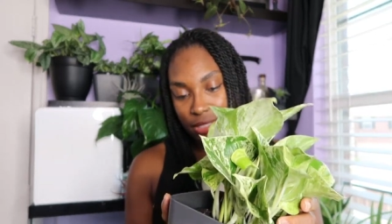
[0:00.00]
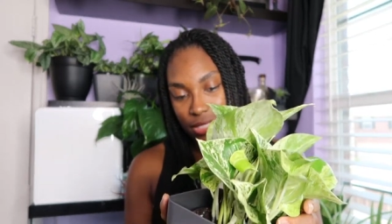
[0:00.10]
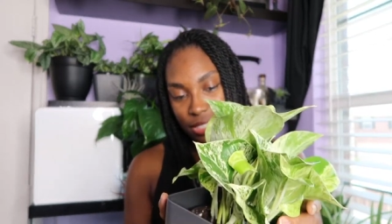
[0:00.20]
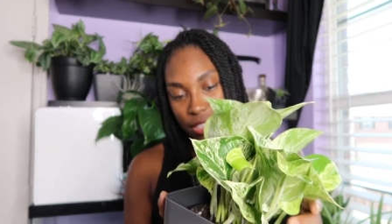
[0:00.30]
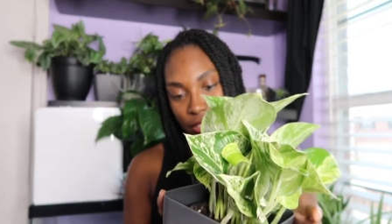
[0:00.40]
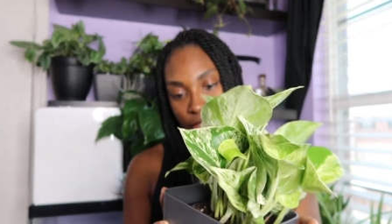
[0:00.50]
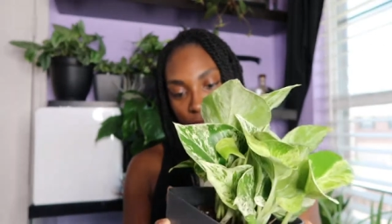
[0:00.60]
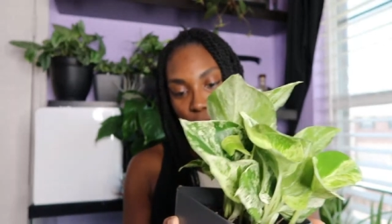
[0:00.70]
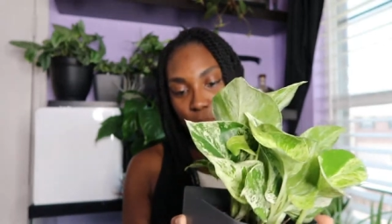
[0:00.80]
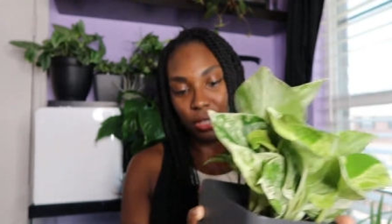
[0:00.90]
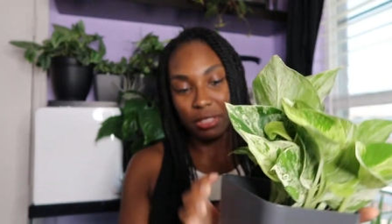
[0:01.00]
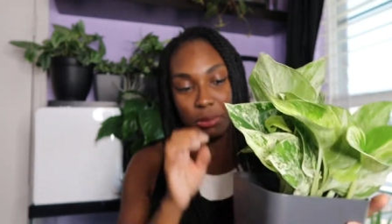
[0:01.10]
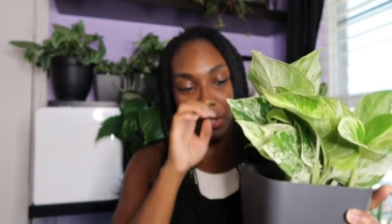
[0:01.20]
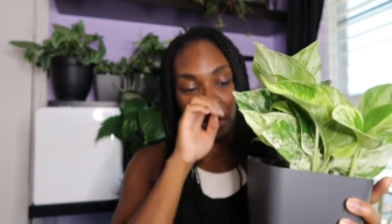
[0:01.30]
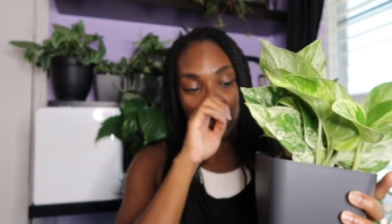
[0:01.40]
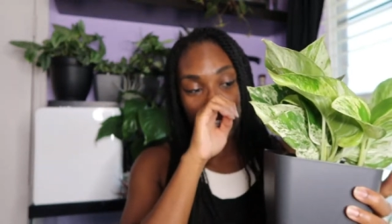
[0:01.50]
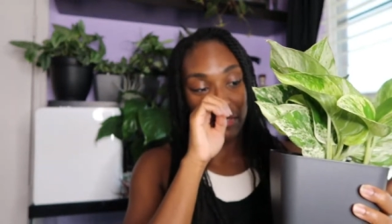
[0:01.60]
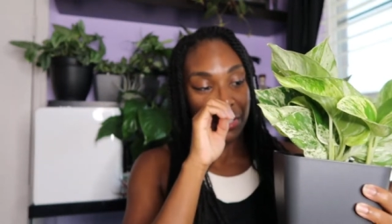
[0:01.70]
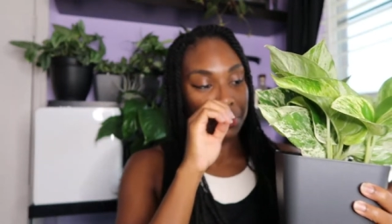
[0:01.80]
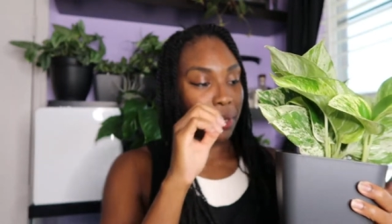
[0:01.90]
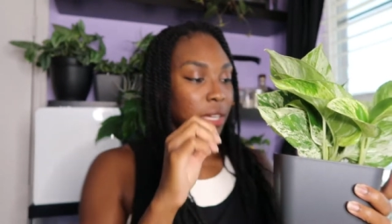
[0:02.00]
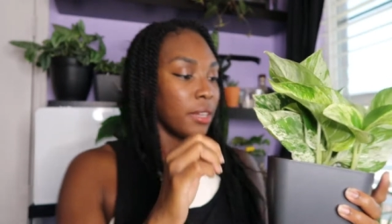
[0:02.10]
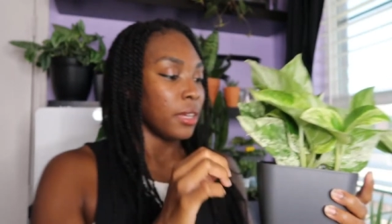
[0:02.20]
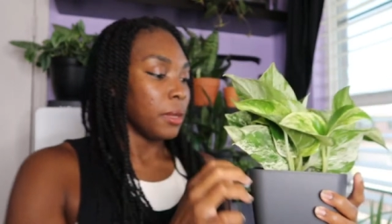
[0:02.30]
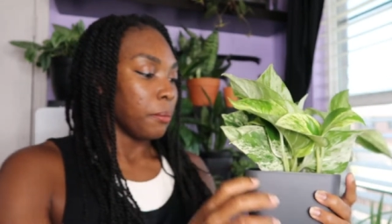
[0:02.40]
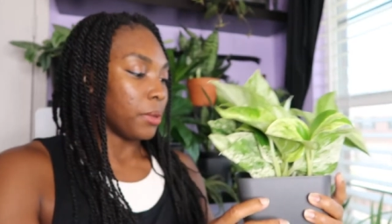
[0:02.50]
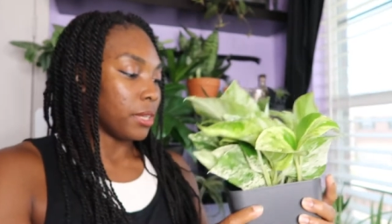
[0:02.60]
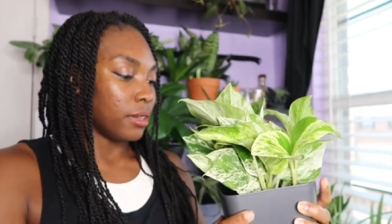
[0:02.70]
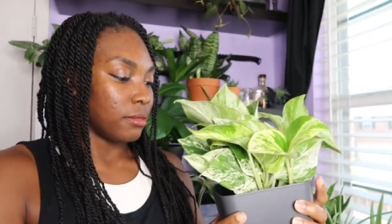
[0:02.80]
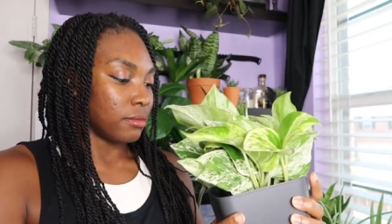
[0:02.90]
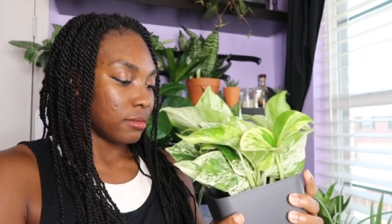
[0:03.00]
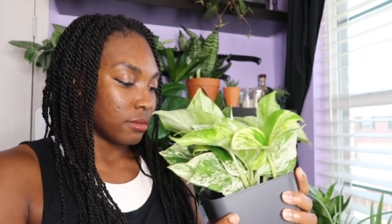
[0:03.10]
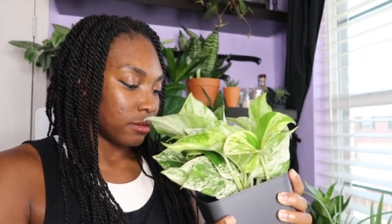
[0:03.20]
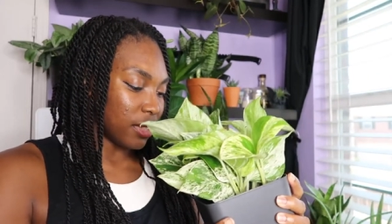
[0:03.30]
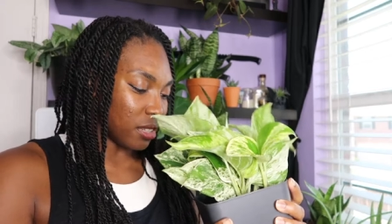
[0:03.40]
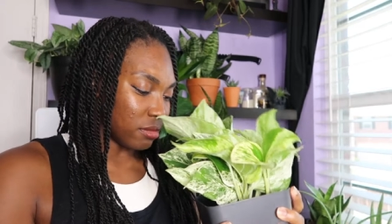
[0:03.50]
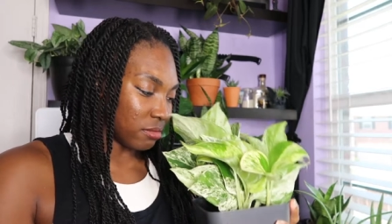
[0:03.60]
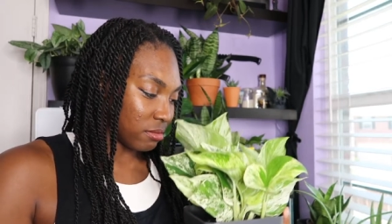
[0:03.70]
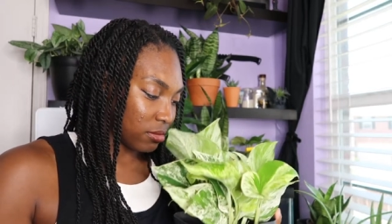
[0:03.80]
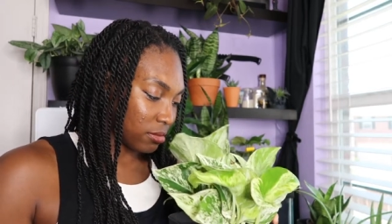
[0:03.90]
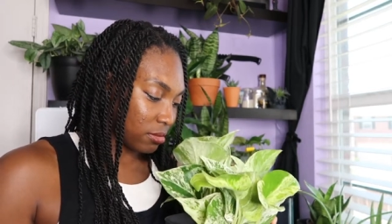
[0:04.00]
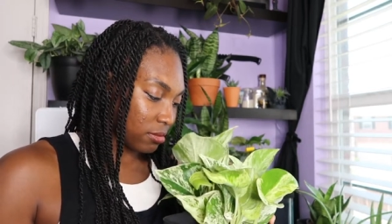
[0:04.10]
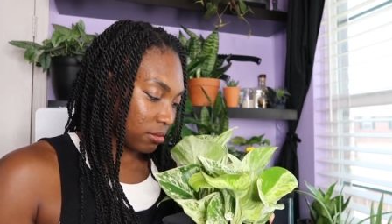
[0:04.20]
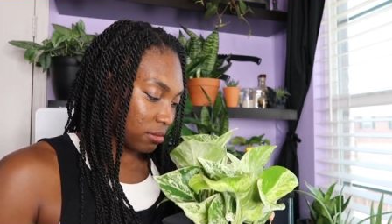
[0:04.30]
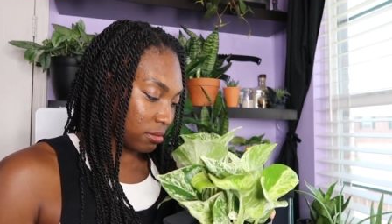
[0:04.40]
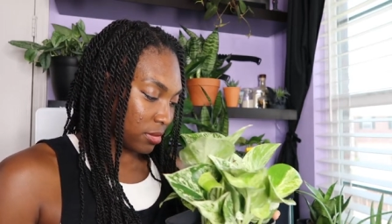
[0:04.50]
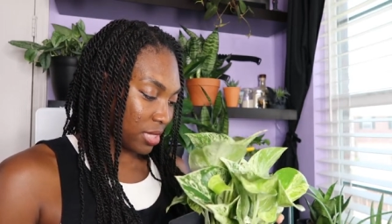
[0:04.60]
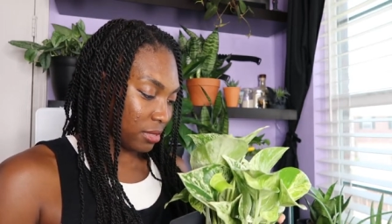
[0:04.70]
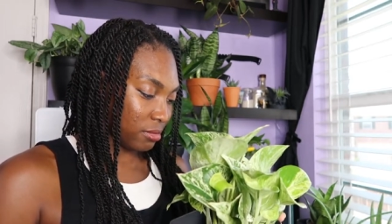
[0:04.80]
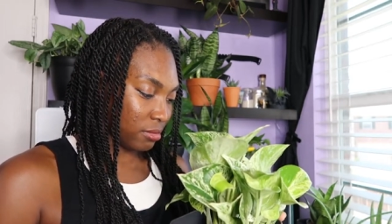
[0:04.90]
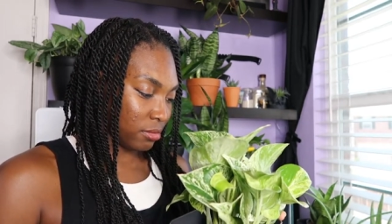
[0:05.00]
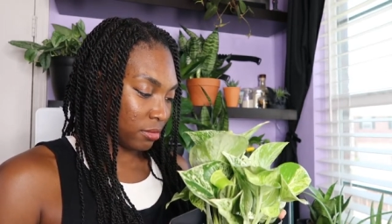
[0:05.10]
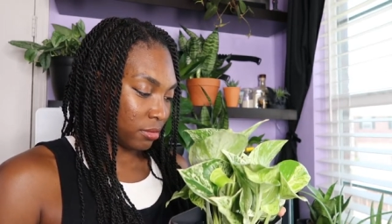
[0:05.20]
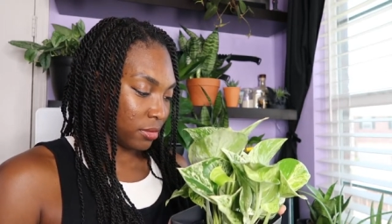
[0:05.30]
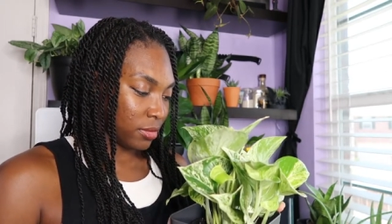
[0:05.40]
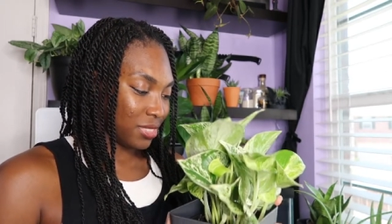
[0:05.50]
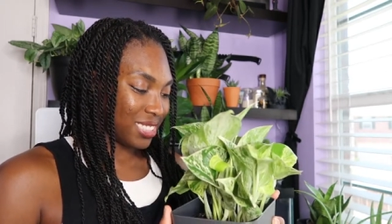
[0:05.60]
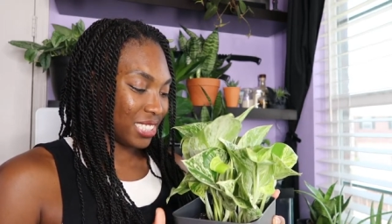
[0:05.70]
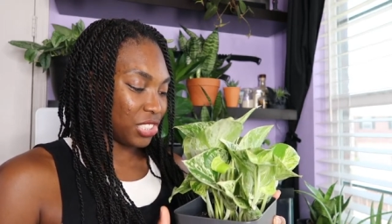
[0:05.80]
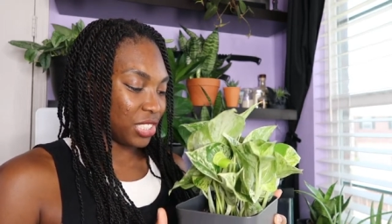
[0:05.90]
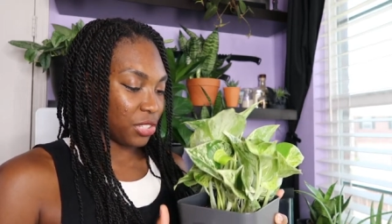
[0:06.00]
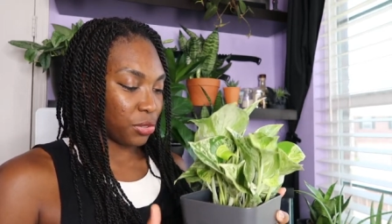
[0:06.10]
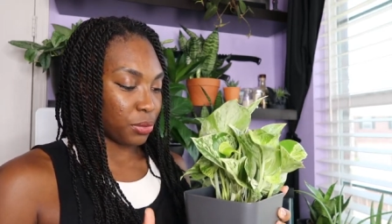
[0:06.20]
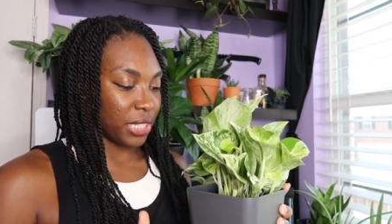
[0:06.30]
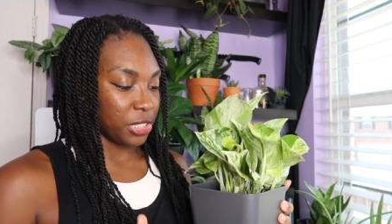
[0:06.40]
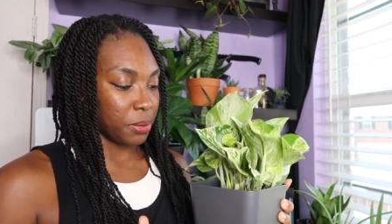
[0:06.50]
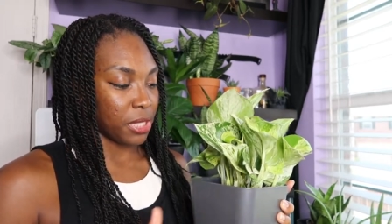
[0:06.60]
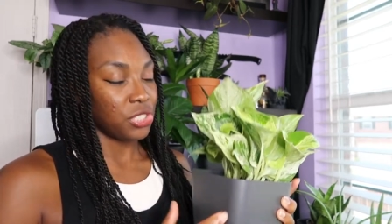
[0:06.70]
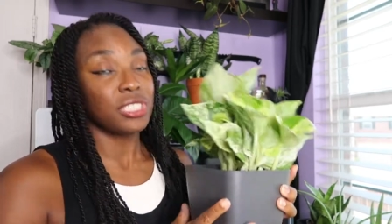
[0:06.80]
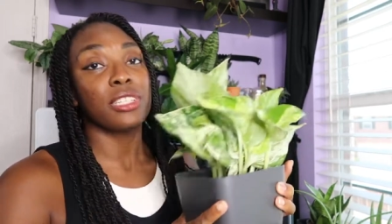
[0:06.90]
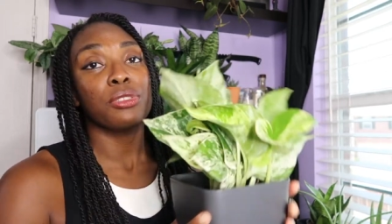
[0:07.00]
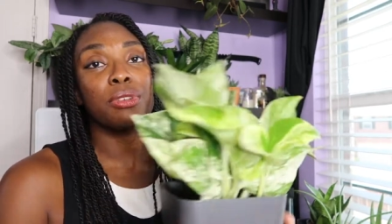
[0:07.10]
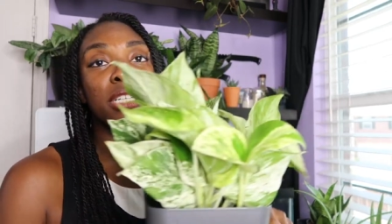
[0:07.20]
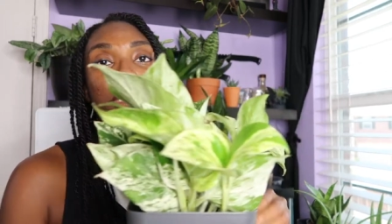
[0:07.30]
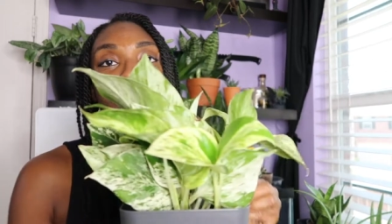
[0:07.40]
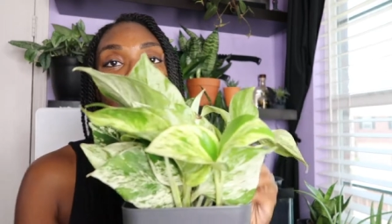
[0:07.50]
it's not a 4, it's probably a 5-inch pod, but no, yeah, I think she's in a 3-inch pod. She's in a 3-inch